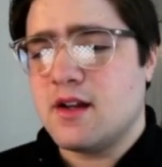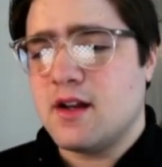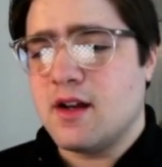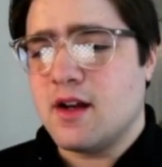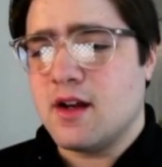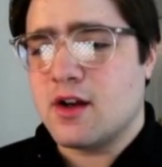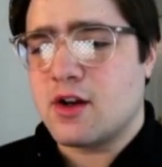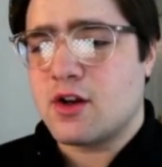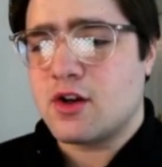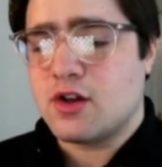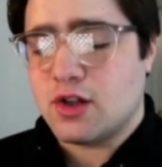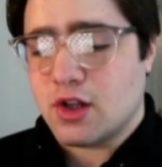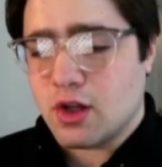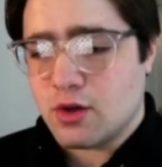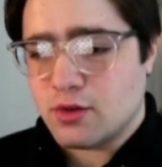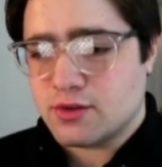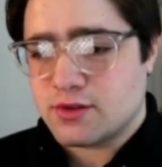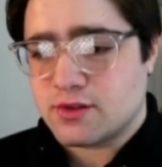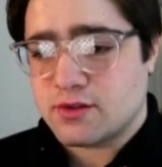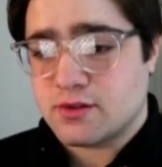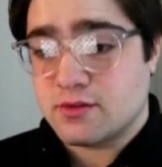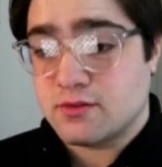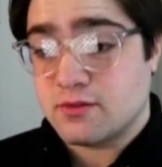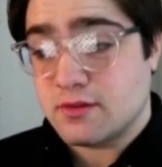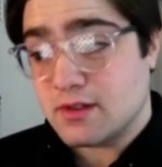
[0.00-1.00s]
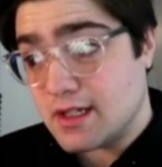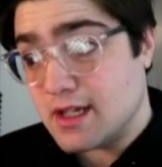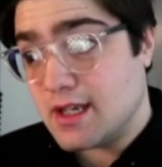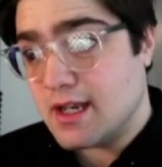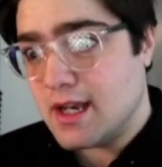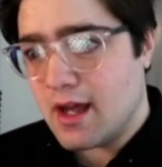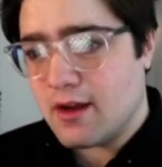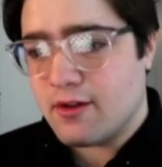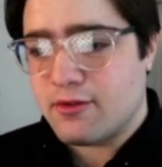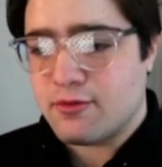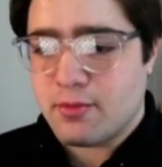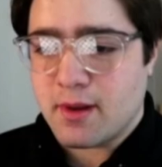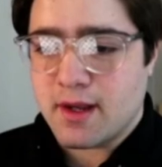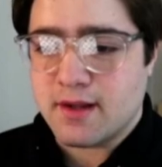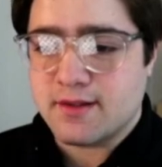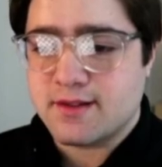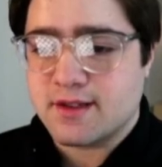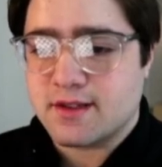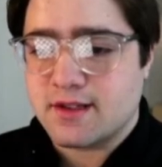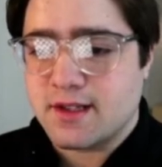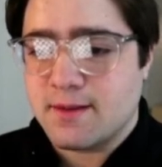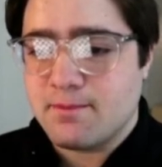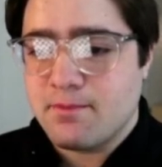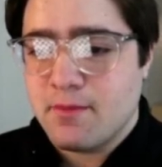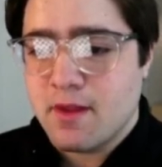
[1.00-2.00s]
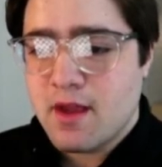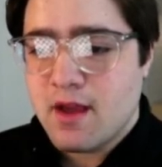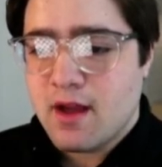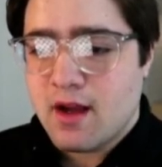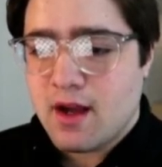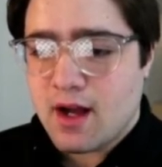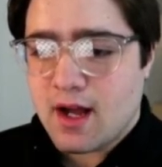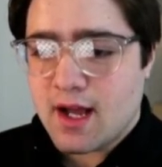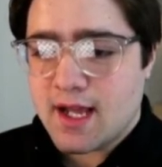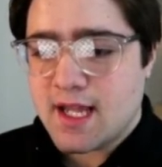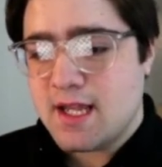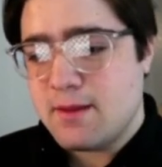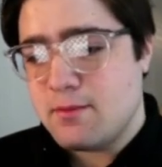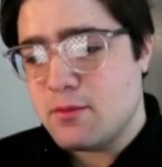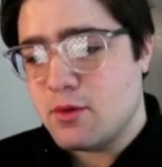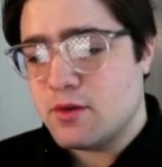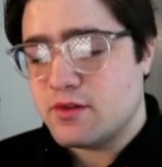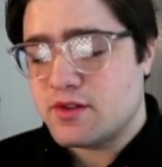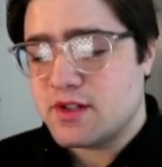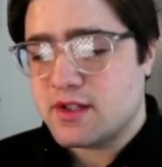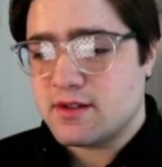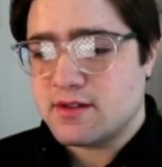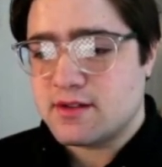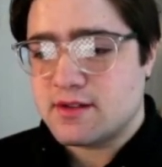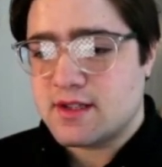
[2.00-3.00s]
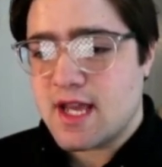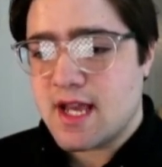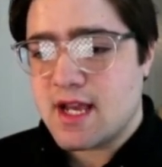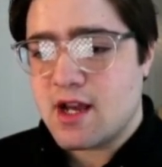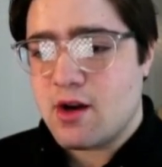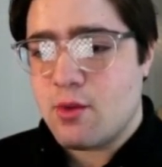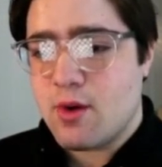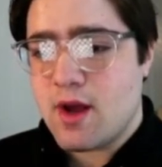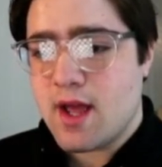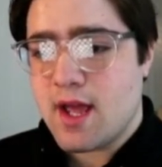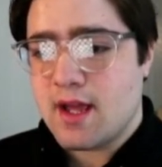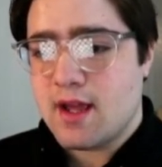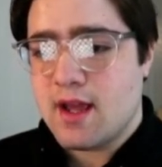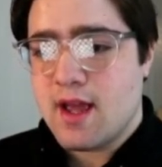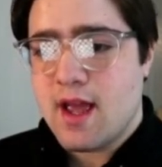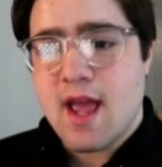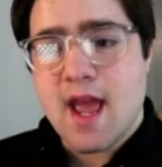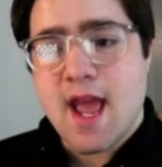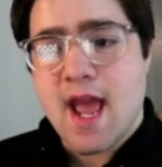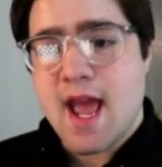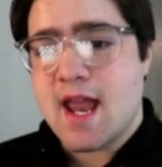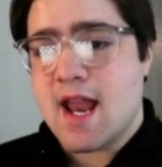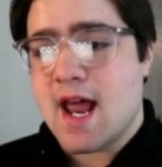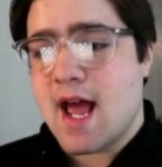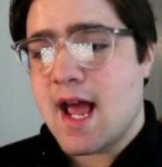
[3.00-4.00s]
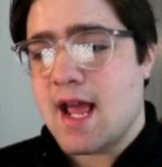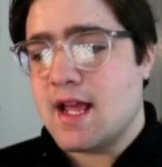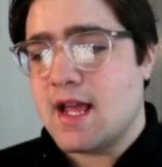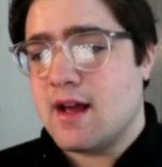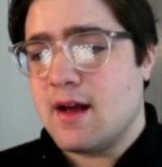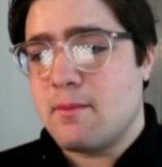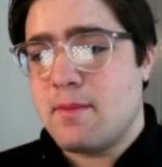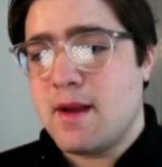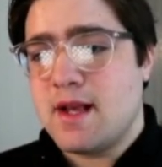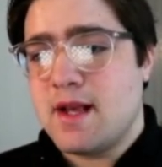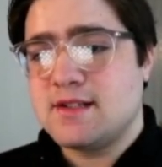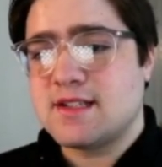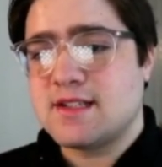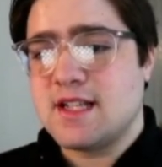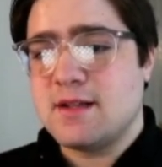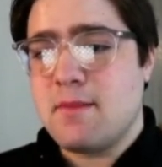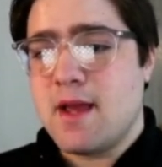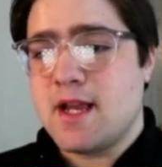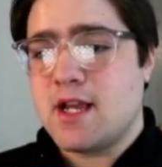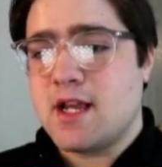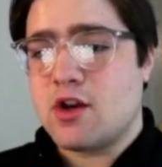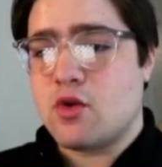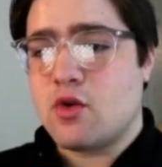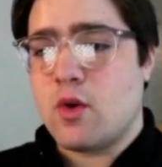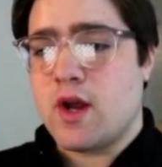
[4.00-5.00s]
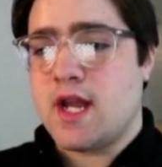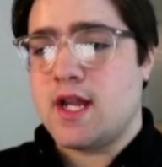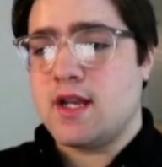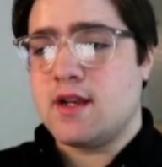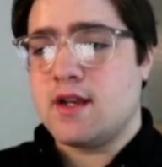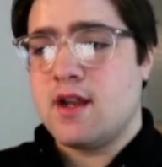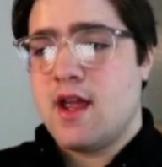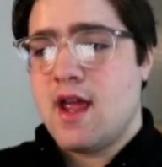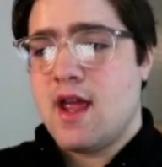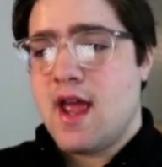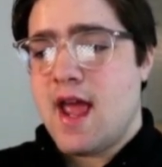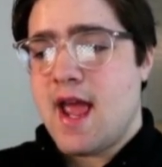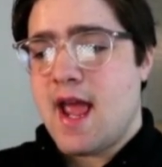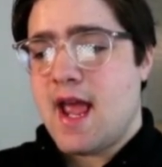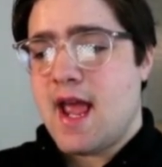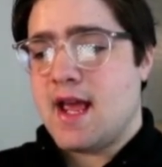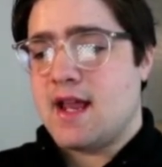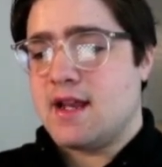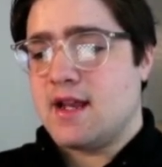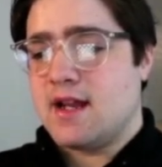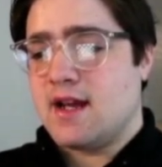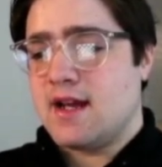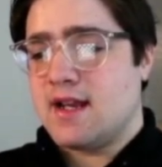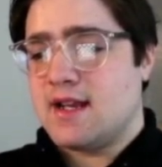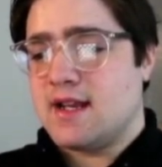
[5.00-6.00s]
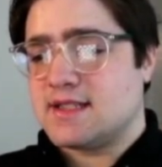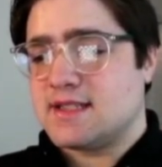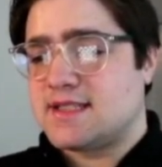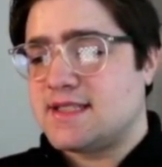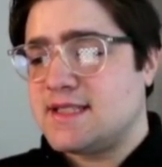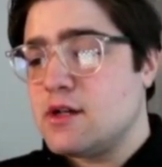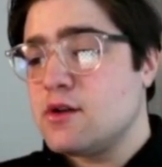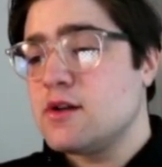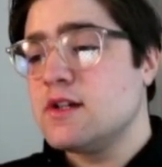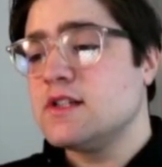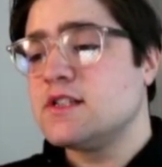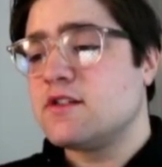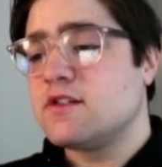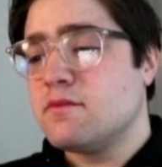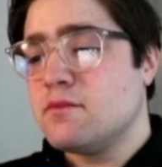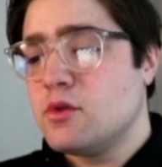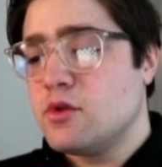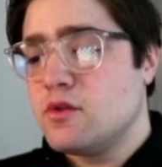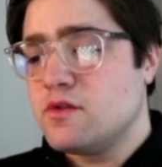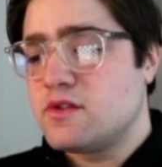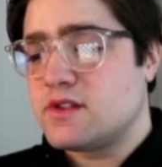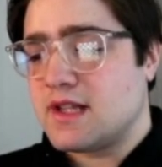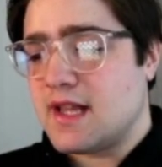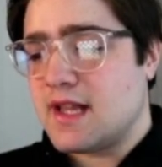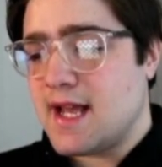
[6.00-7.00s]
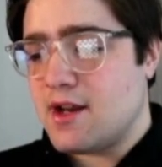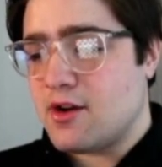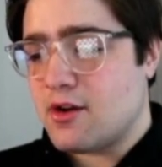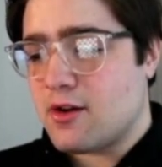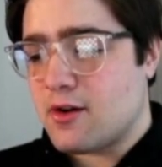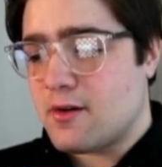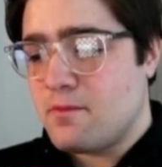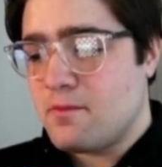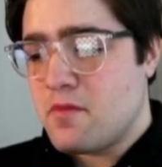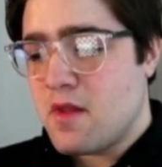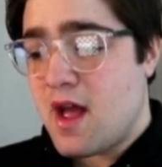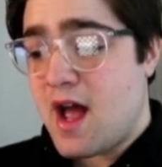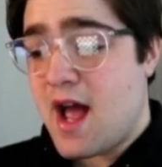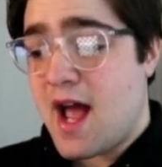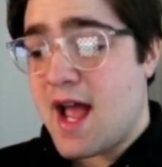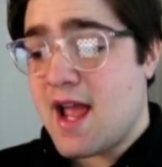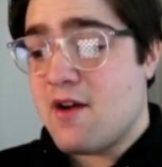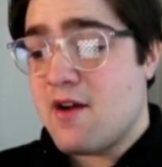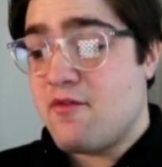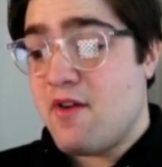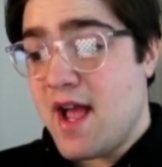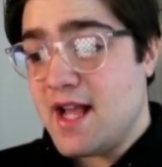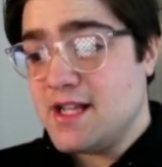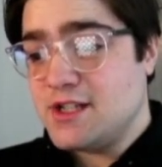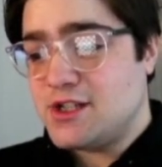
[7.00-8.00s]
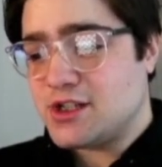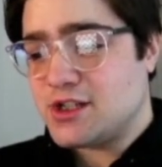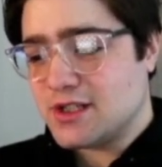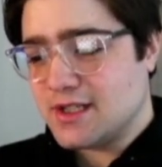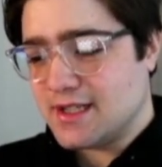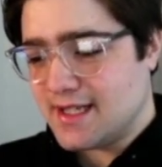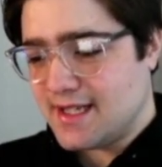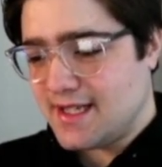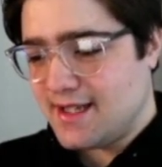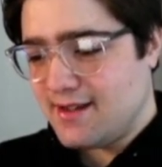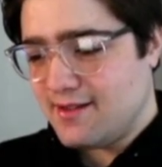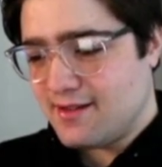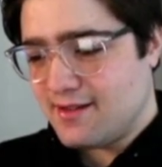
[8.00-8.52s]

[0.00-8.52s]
close enough, basically. He moves his king away, and I basically make a queen, and in a series of moves later, I eventually